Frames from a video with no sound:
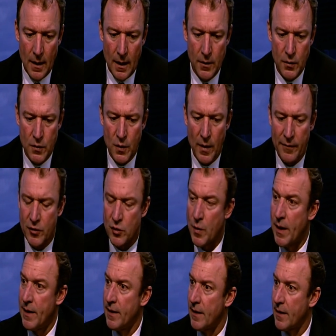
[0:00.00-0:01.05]
I used to have a
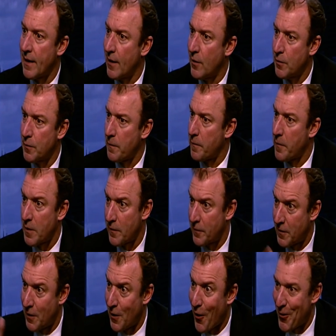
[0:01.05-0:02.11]
trading account with one
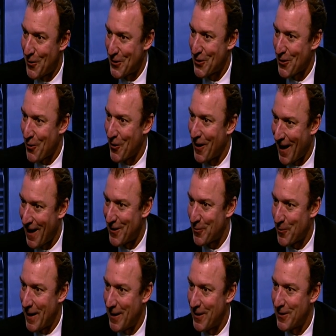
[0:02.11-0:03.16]
of the large online
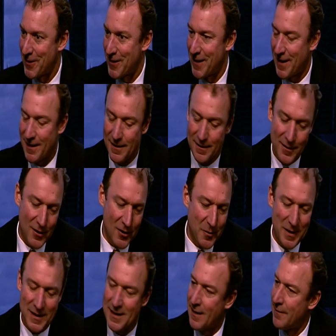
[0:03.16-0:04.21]
traders. I thought
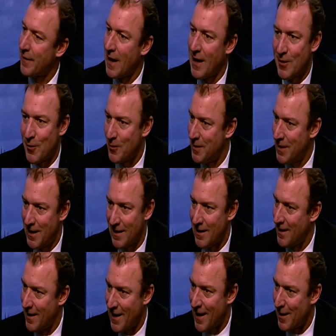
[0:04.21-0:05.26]
to myself, I don't need
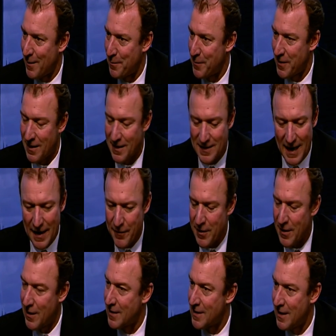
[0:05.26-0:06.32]
any help.
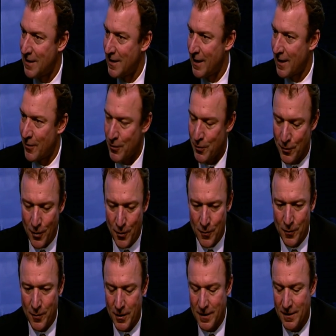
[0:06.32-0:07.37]
Everything is in there. You
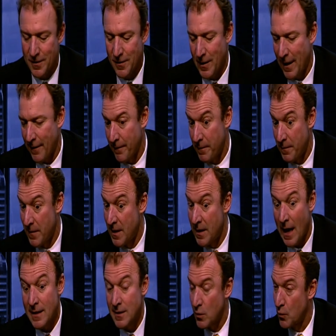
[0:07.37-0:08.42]
go on, you have
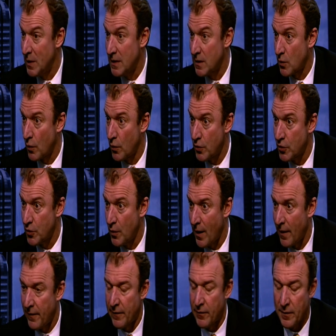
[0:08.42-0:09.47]
nice research, you
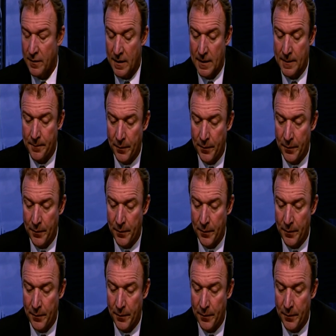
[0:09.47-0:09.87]
have everything.